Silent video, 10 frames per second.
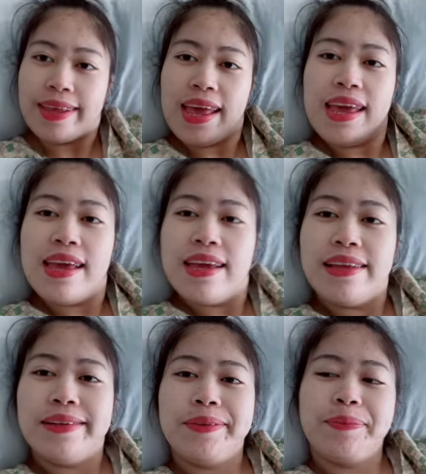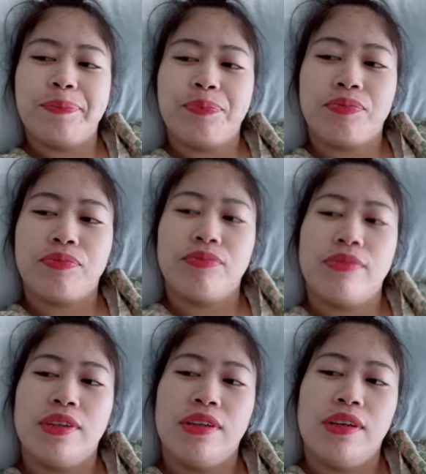And
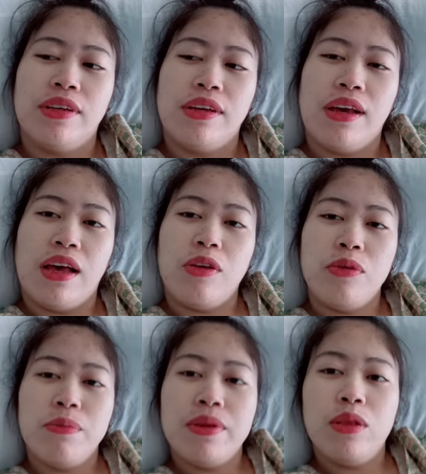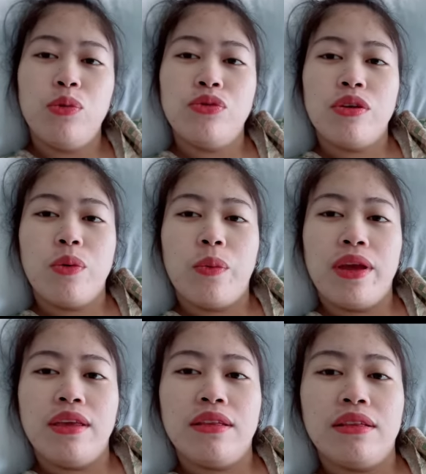I will be losing
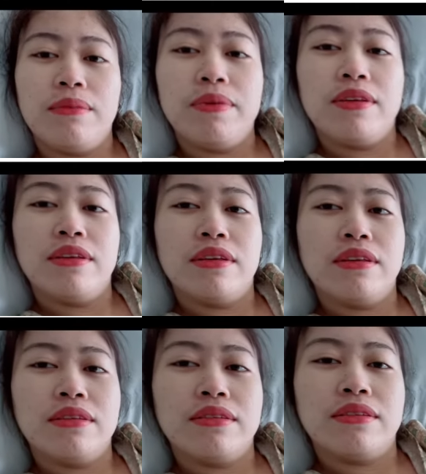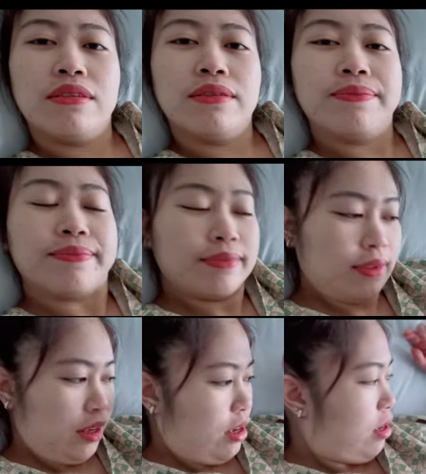weight because
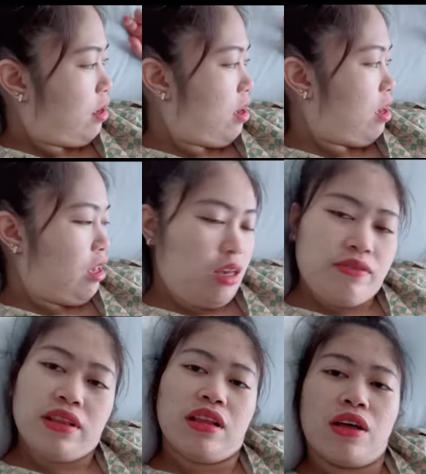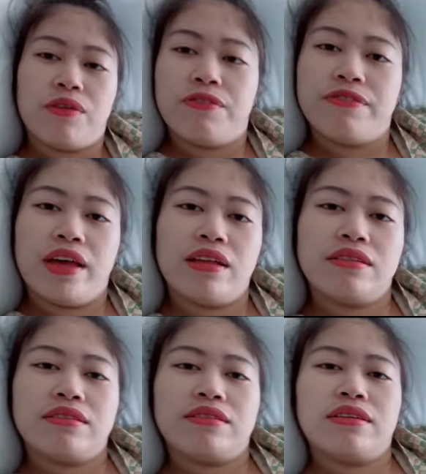I have a lot of
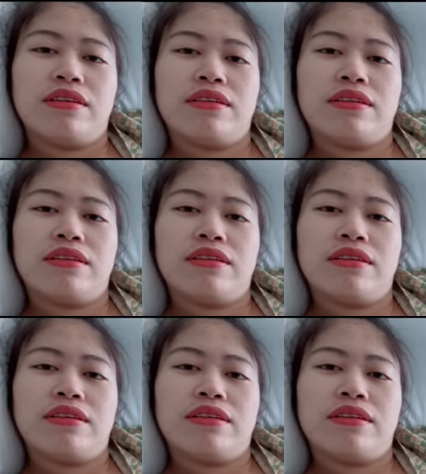fats